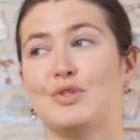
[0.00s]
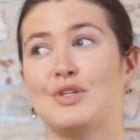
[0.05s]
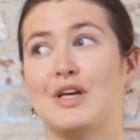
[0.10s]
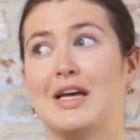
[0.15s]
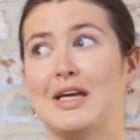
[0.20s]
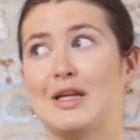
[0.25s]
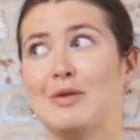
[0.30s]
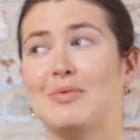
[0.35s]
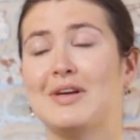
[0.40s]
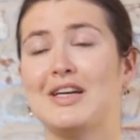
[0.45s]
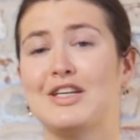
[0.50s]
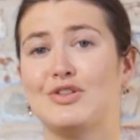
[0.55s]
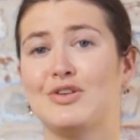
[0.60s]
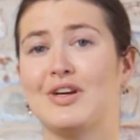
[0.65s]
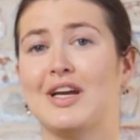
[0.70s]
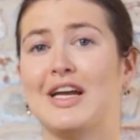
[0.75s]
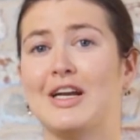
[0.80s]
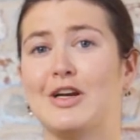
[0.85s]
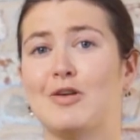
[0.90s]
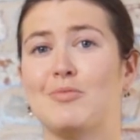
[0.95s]
We also help
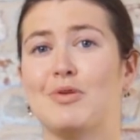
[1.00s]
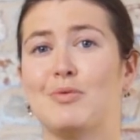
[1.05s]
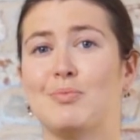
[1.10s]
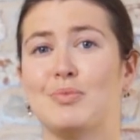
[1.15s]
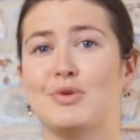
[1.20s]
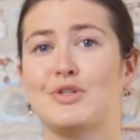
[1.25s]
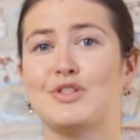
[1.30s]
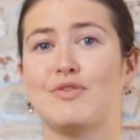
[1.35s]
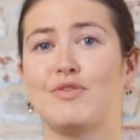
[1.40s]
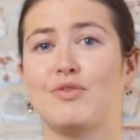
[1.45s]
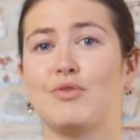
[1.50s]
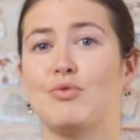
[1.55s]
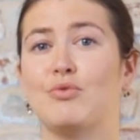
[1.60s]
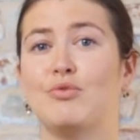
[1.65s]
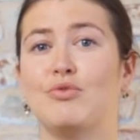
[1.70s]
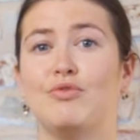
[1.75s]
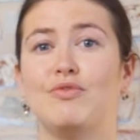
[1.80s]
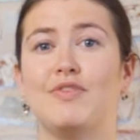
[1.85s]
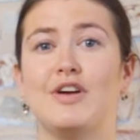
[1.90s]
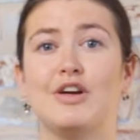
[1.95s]
educate our members
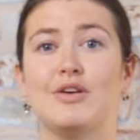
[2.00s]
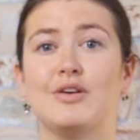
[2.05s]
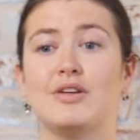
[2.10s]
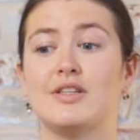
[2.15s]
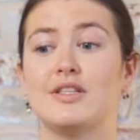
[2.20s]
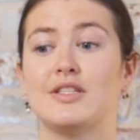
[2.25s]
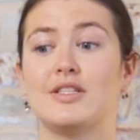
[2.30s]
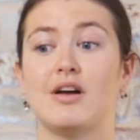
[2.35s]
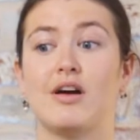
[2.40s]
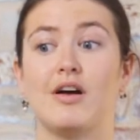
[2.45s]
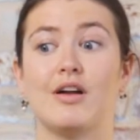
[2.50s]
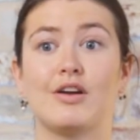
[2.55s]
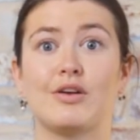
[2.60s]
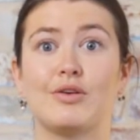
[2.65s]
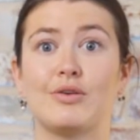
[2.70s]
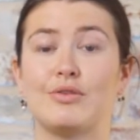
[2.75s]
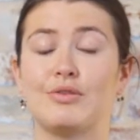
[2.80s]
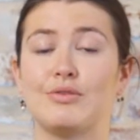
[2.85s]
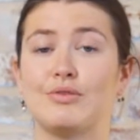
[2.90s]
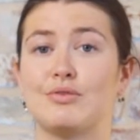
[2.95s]
through various
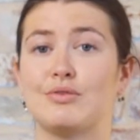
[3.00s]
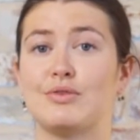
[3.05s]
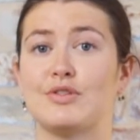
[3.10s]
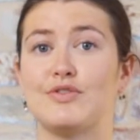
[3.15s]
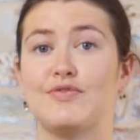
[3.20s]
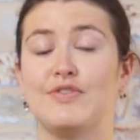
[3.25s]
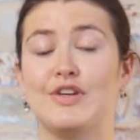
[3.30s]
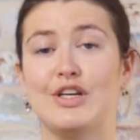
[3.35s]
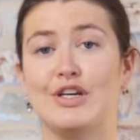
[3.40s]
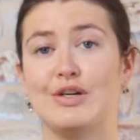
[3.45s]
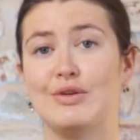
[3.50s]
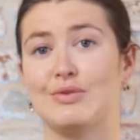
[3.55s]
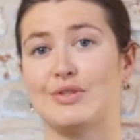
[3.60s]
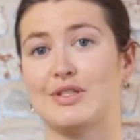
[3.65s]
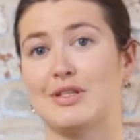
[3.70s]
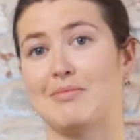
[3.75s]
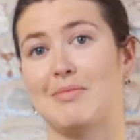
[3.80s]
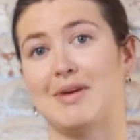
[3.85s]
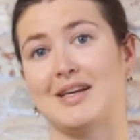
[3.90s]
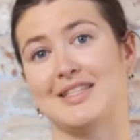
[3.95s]
articles,
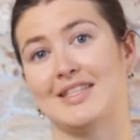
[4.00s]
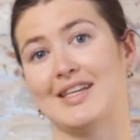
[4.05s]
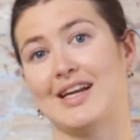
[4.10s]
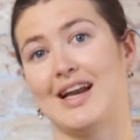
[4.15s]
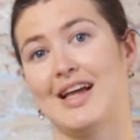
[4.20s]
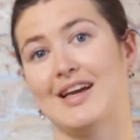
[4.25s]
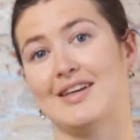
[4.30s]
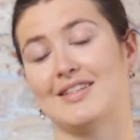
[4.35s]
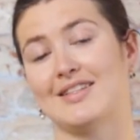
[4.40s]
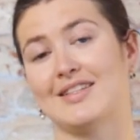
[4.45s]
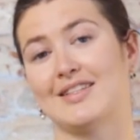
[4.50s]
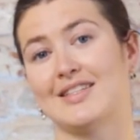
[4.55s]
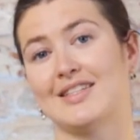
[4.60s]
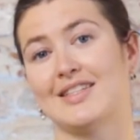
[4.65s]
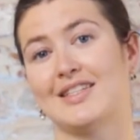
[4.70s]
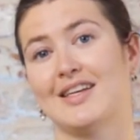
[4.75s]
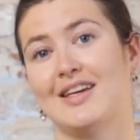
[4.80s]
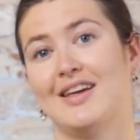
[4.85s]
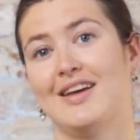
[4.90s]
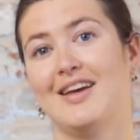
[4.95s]
videos, and
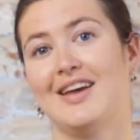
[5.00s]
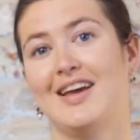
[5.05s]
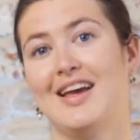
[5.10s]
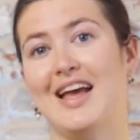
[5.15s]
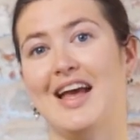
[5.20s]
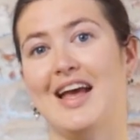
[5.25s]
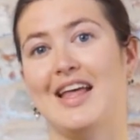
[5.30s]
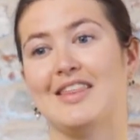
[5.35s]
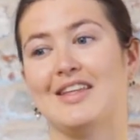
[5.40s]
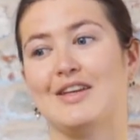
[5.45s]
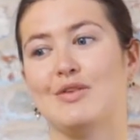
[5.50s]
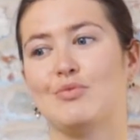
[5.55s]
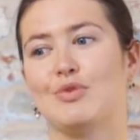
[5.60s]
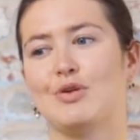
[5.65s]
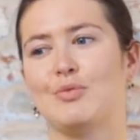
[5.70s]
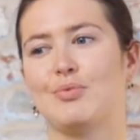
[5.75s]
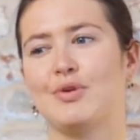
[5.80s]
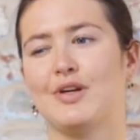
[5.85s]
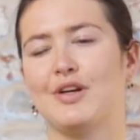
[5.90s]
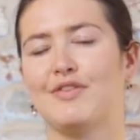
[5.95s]
masterclasses. And then
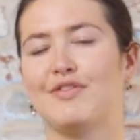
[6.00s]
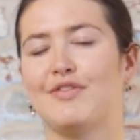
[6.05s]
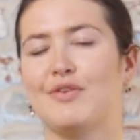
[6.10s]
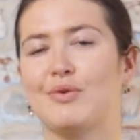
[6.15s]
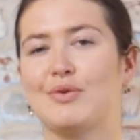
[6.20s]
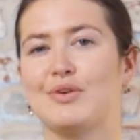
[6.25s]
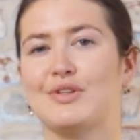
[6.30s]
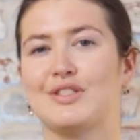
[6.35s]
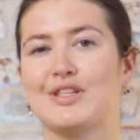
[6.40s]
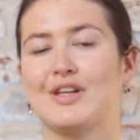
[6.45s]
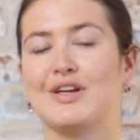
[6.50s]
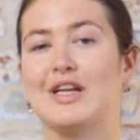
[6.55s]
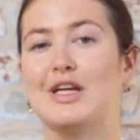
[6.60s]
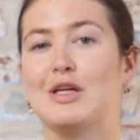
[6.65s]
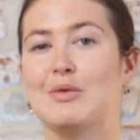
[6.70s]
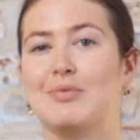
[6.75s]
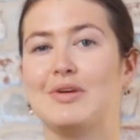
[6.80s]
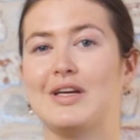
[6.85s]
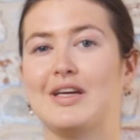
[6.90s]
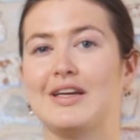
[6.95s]
we're pretty focused on
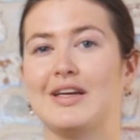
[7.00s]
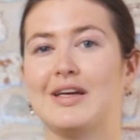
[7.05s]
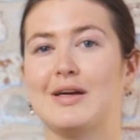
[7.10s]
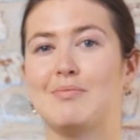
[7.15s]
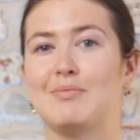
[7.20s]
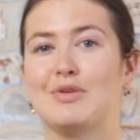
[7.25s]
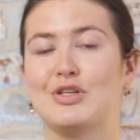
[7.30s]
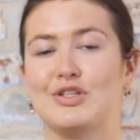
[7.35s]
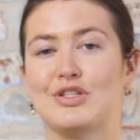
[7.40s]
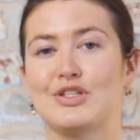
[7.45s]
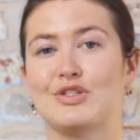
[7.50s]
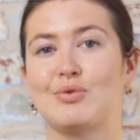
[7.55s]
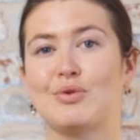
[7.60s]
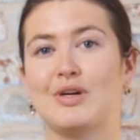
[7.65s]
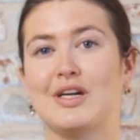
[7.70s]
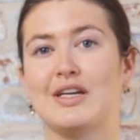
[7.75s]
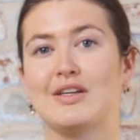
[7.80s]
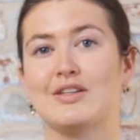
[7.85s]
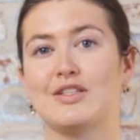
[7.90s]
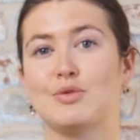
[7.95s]
helping ambitious
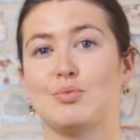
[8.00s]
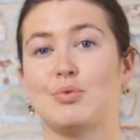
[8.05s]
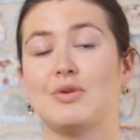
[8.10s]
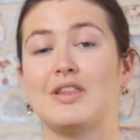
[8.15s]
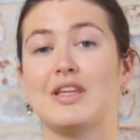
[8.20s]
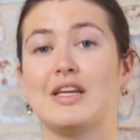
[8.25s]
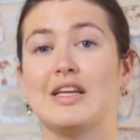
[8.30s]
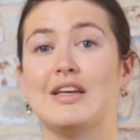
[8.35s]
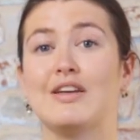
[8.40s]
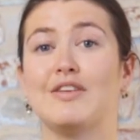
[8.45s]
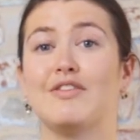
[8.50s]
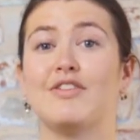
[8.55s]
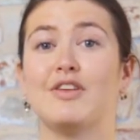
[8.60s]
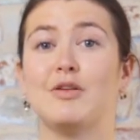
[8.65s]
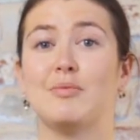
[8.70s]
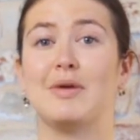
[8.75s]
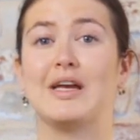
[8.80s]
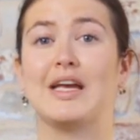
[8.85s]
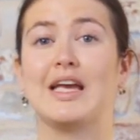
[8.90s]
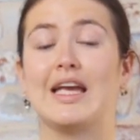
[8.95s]
creators within the
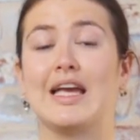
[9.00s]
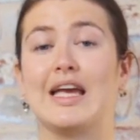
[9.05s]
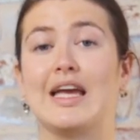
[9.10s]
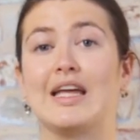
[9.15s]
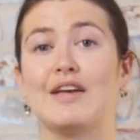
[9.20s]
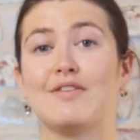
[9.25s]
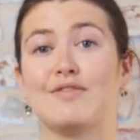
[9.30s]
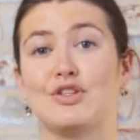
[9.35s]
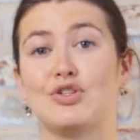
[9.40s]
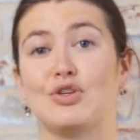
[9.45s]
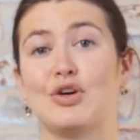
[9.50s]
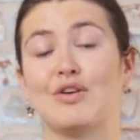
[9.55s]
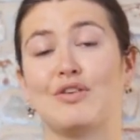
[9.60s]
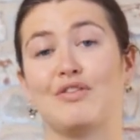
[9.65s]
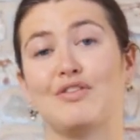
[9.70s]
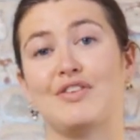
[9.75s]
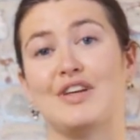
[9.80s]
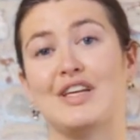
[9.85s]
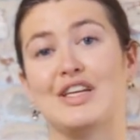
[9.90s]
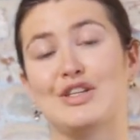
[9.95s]
filmmaking and
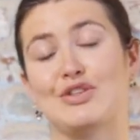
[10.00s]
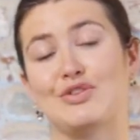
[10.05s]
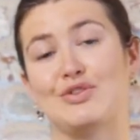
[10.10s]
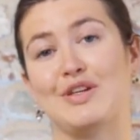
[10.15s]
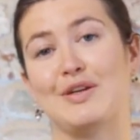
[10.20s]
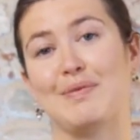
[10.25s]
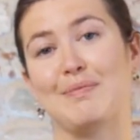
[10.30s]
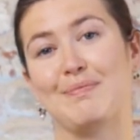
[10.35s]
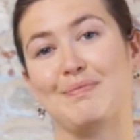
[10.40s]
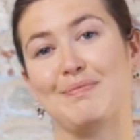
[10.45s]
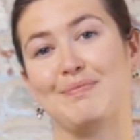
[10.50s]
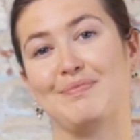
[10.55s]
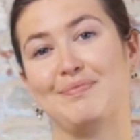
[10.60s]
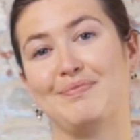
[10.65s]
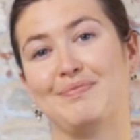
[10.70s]
photography industry.